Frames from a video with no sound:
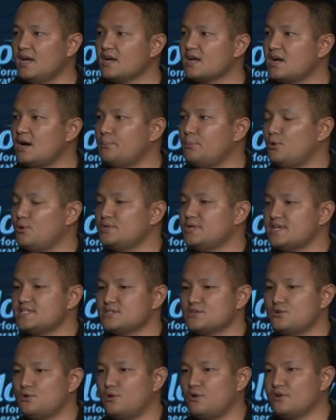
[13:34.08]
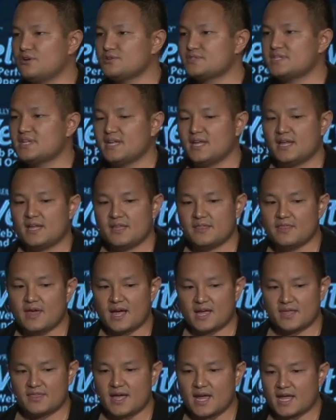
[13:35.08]
a couple dozen cores,
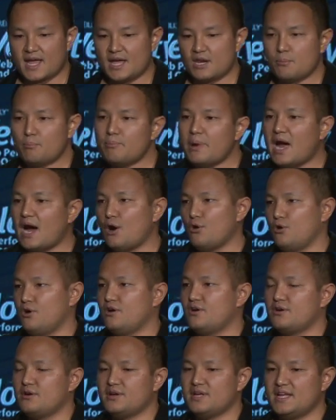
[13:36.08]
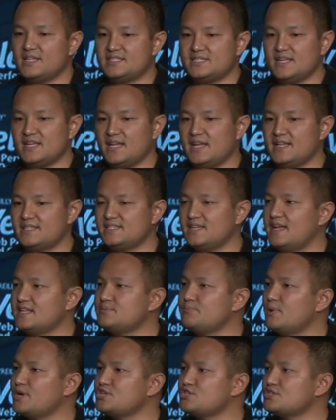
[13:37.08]
that, that kind of power, it's, it's, it's
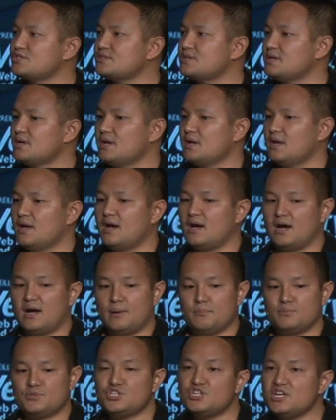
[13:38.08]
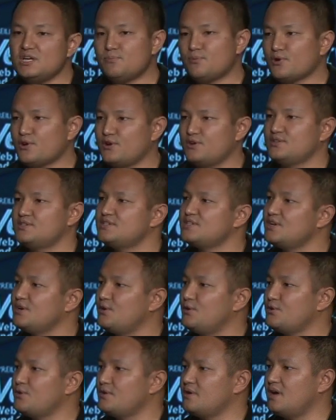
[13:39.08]
much um, cheaper to
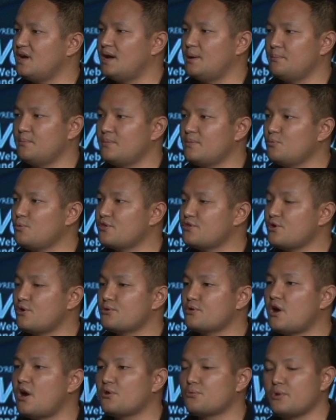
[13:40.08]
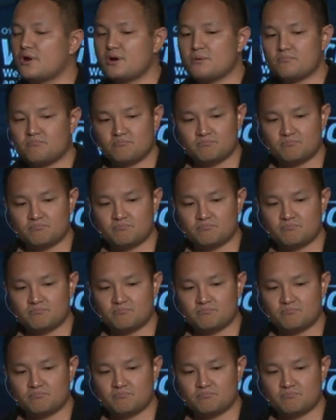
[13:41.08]
go um, with your own hardware.